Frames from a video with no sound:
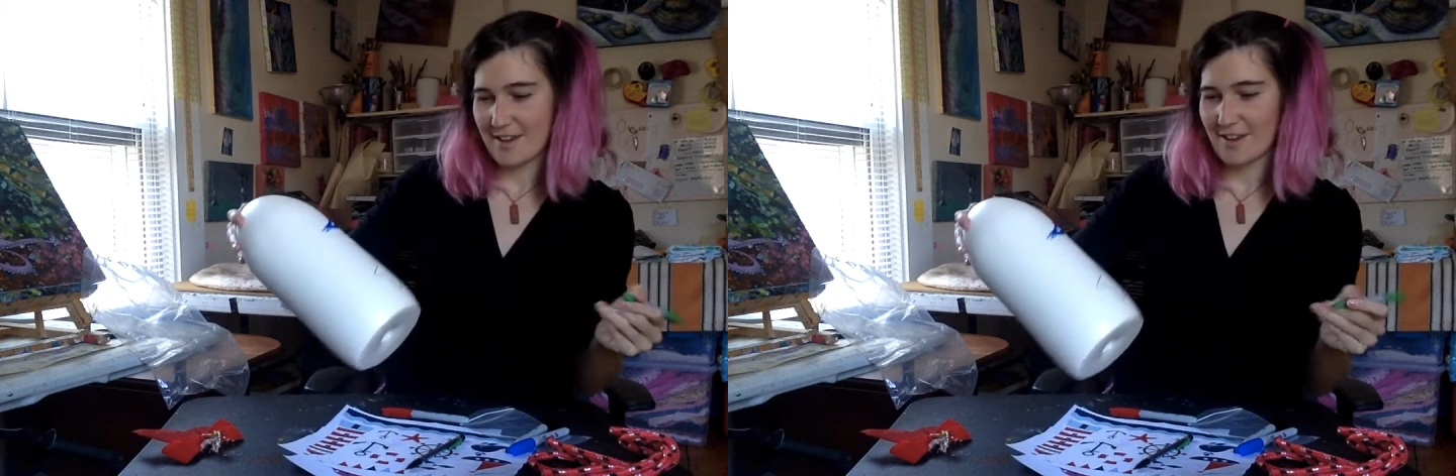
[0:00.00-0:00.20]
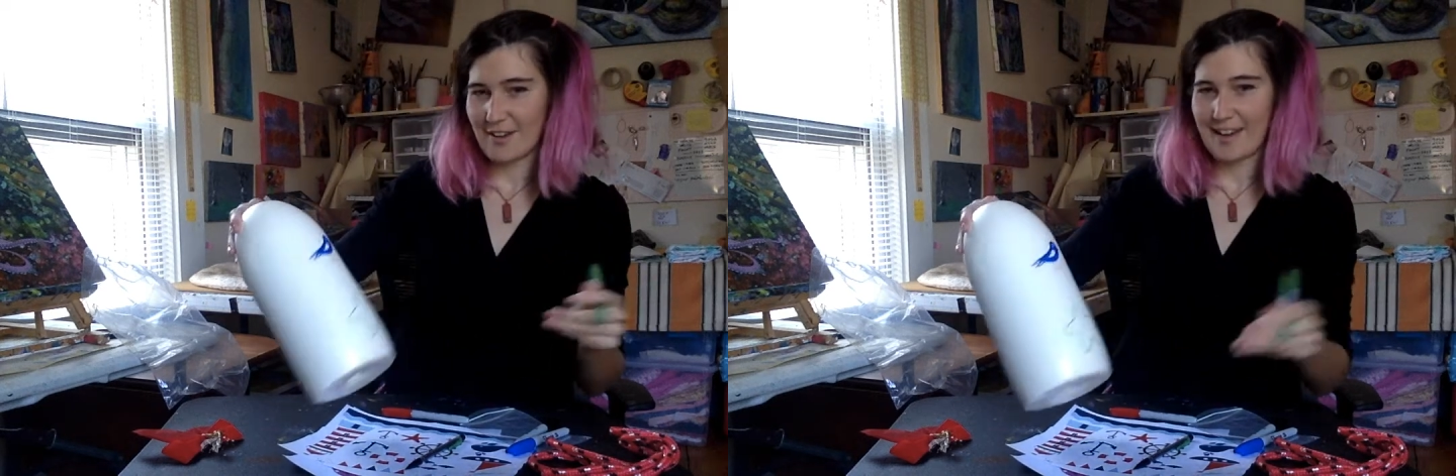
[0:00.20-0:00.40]

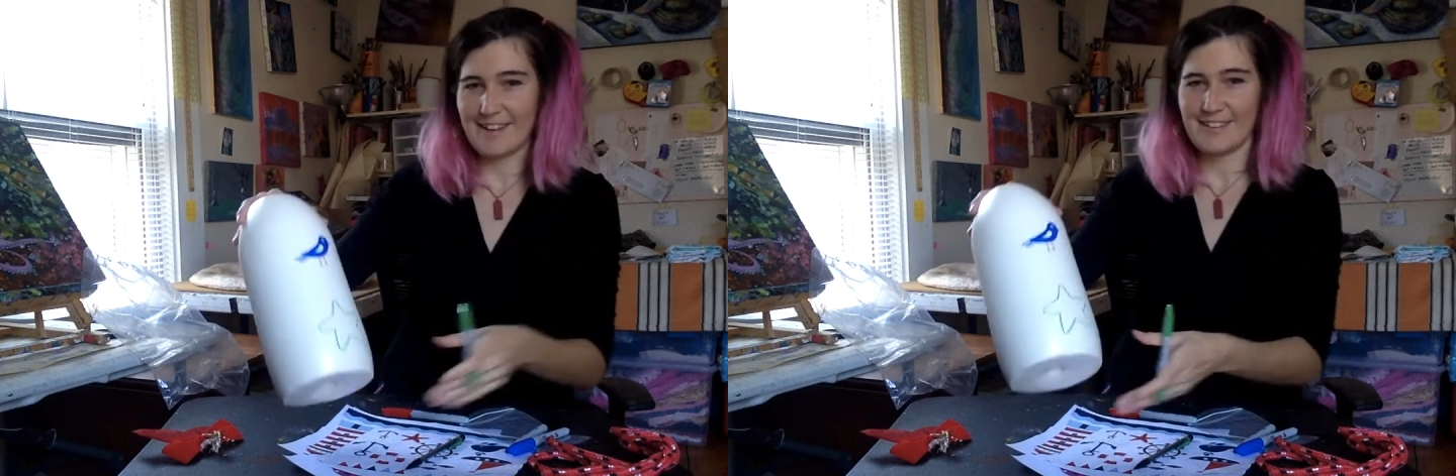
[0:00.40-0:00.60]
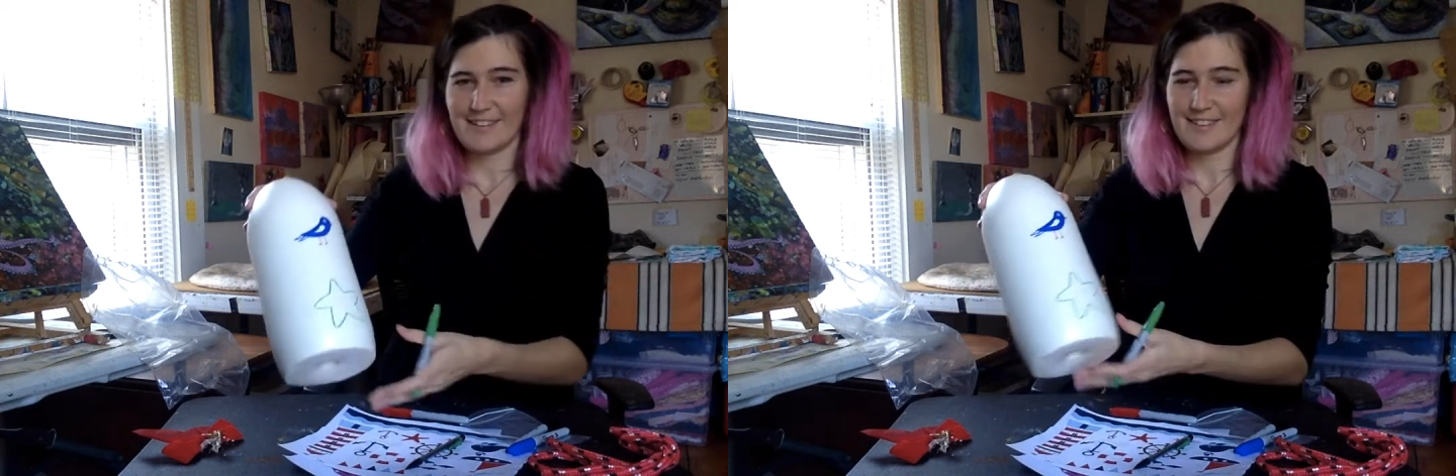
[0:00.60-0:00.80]
Okay,
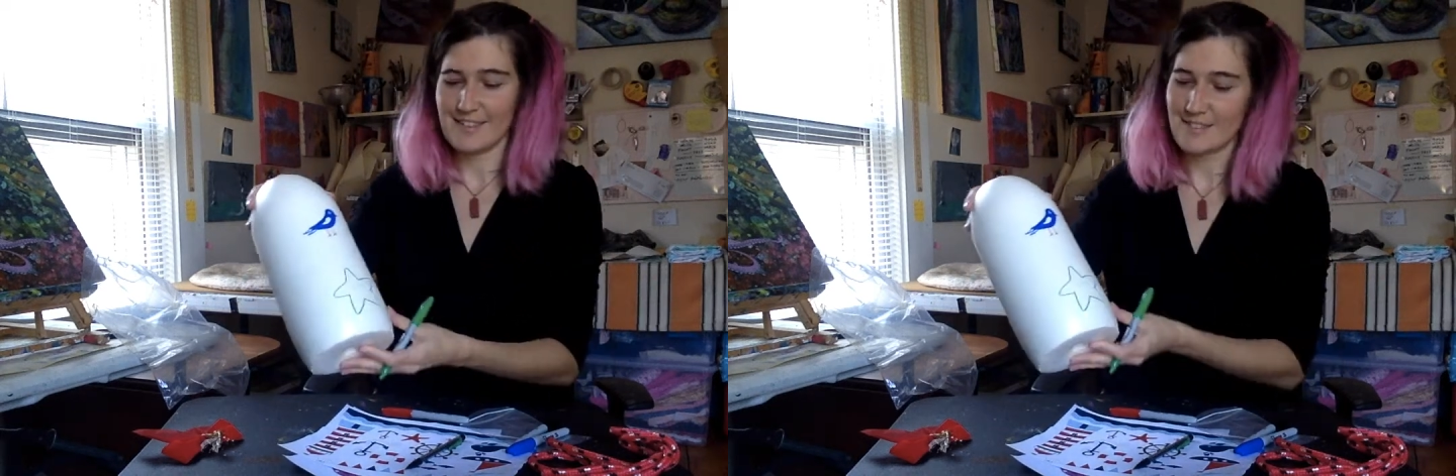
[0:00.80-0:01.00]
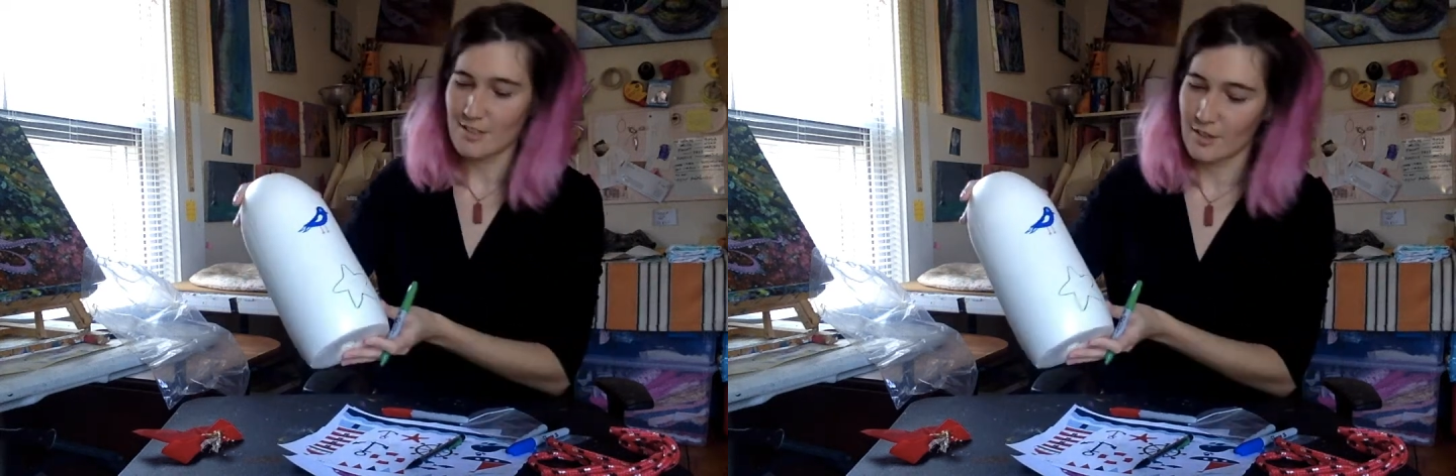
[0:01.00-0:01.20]

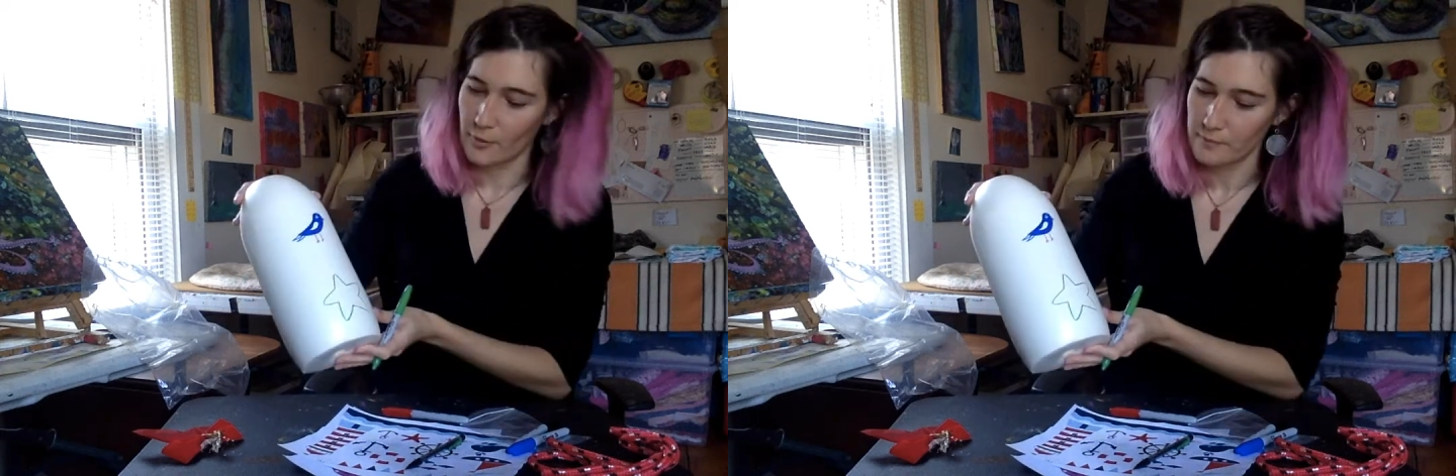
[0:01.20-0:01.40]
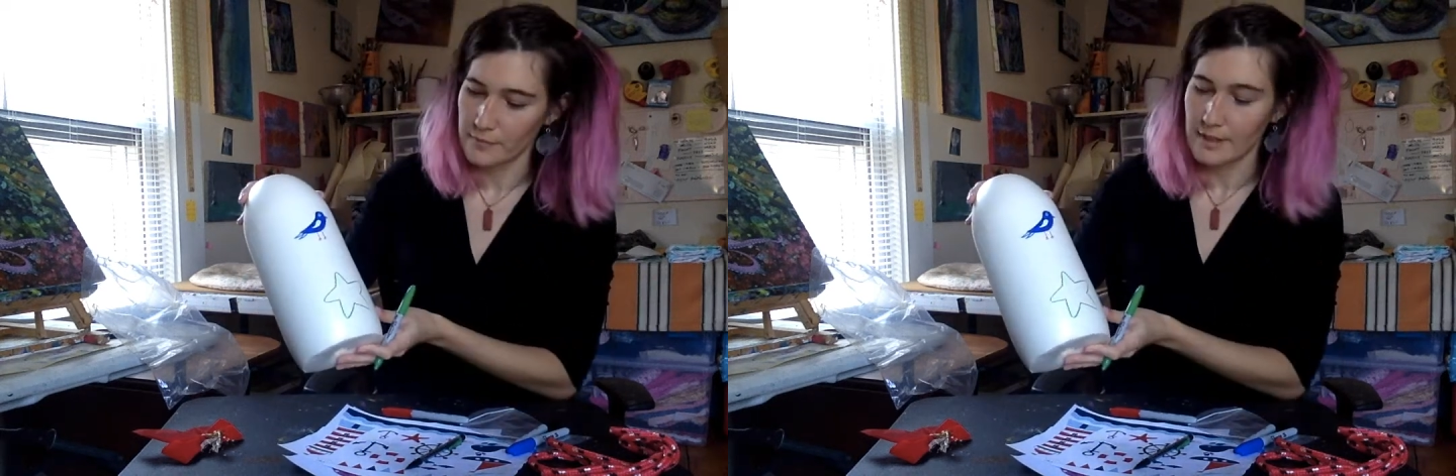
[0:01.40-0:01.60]
so